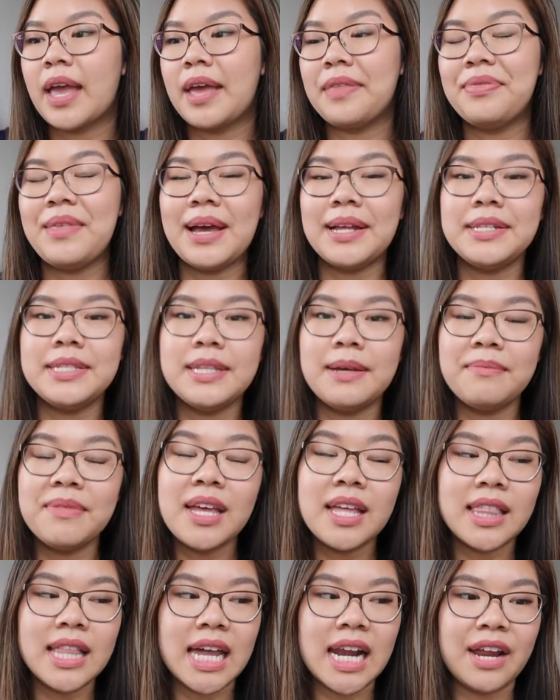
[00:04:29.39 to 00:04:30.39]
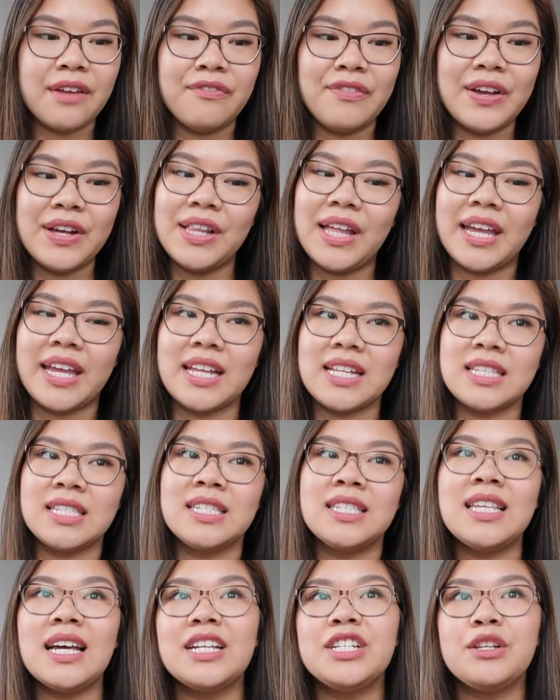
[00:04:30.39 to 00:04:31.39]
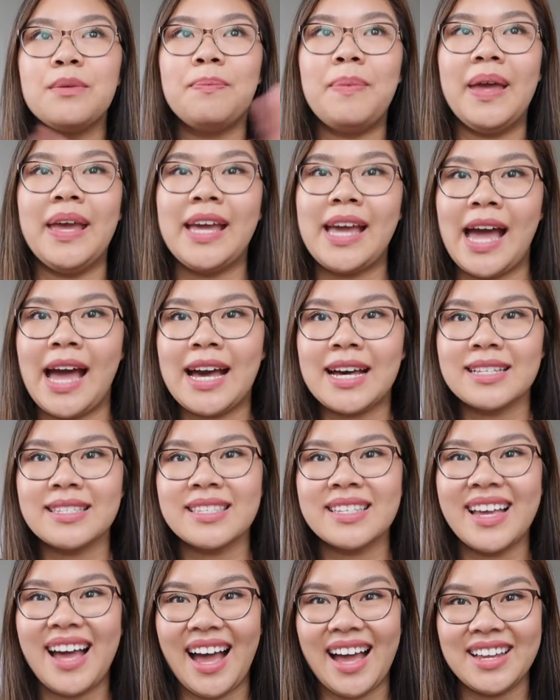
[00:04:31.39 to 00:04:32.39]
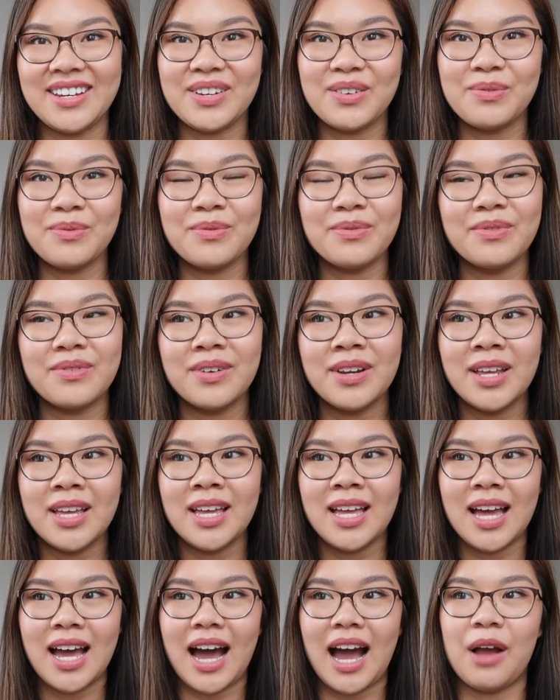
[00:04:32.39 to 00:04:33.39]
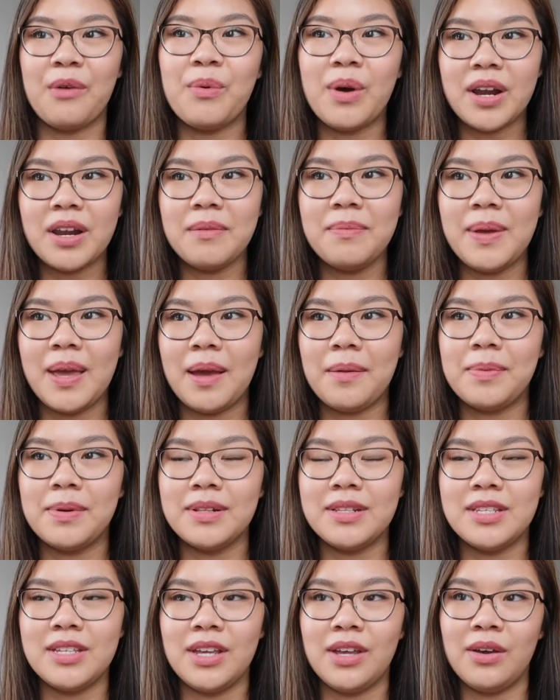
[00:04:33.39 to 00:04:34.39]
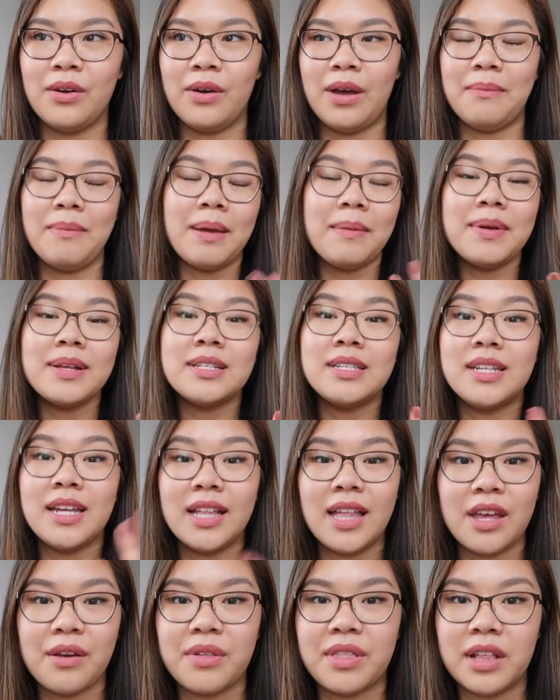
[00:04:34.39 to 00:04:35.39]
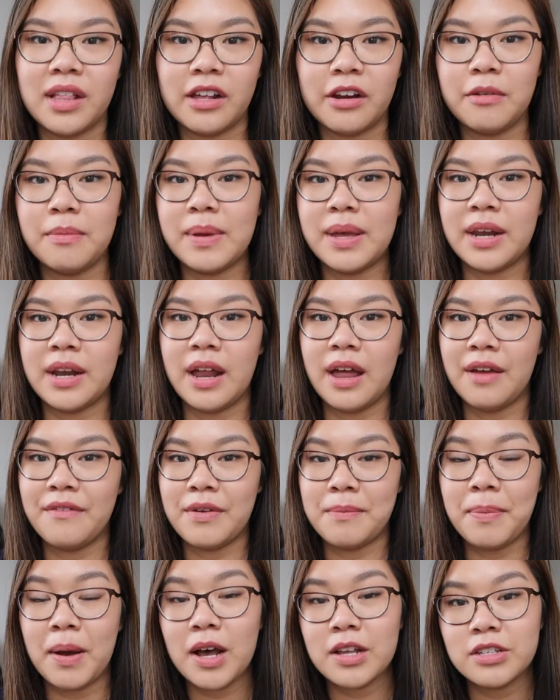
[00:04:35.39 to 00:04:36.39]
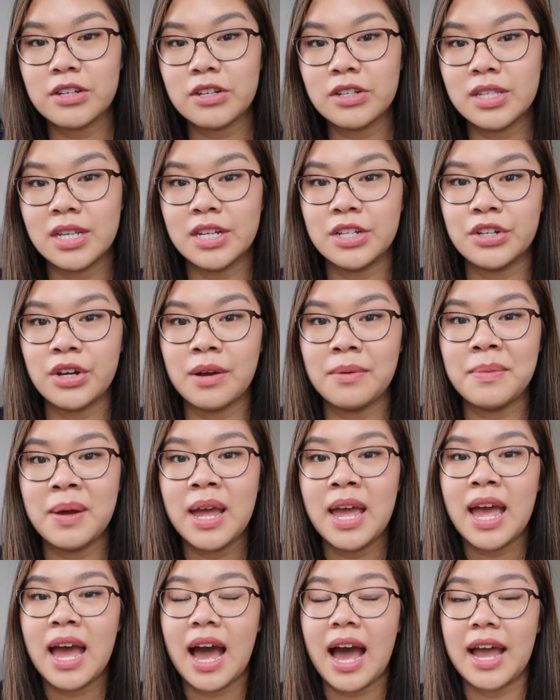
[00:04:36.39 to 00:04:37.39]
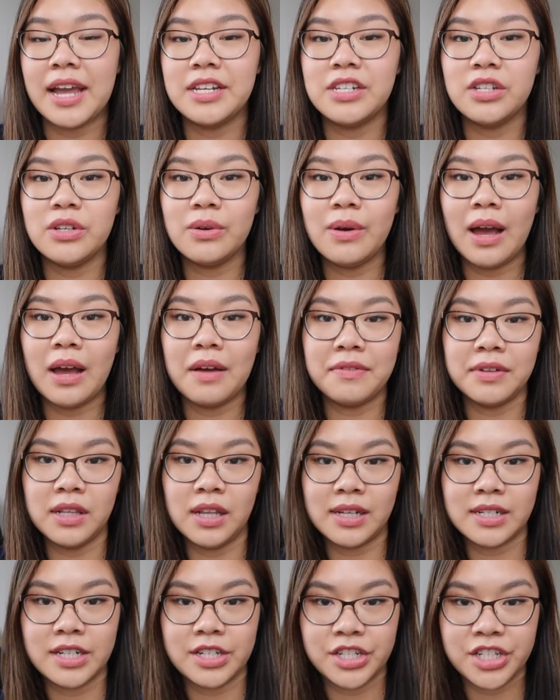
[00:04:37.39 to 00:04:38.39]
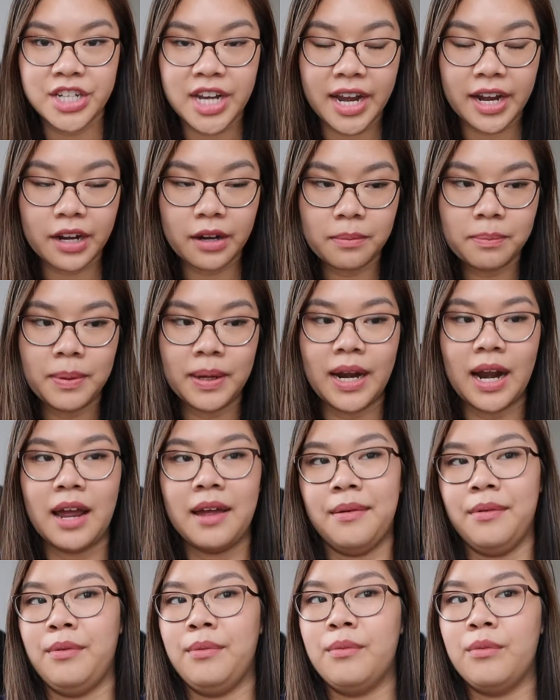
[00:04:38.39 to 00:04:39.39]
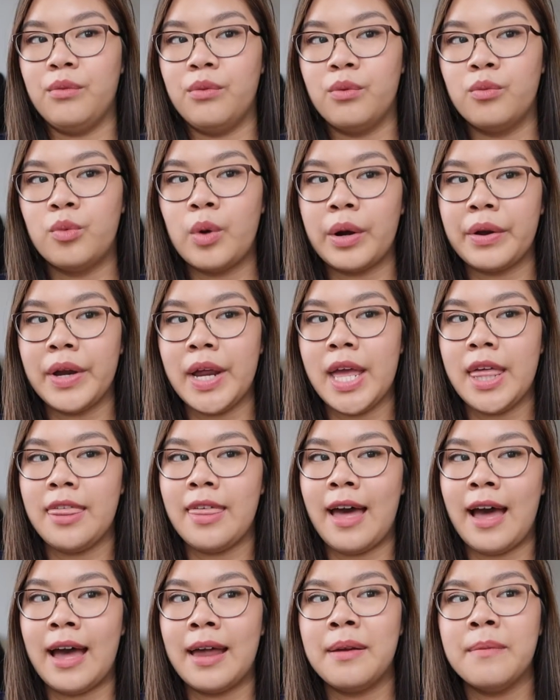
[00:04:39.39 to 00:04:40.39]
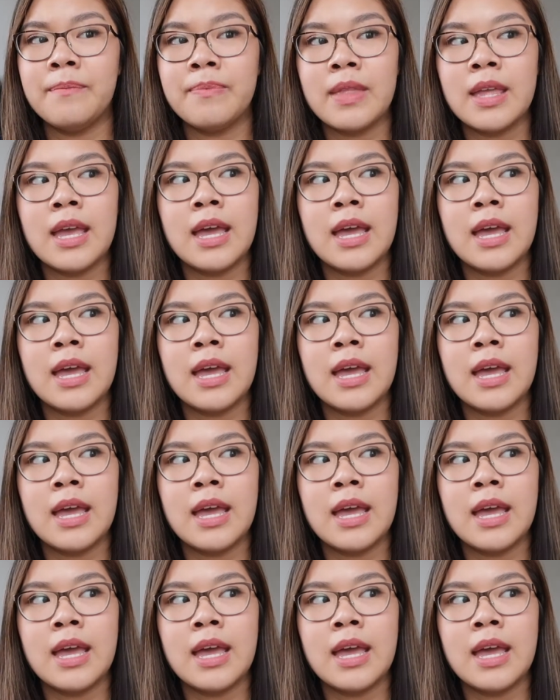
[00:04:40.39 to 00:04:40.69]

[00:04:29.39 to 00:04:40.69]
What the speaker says: And that's something that I feel like is such a big ask. I want to be able to, and maybe it's dealing with a little bit of imposter syndrome. I do have a lot to share, but I worry that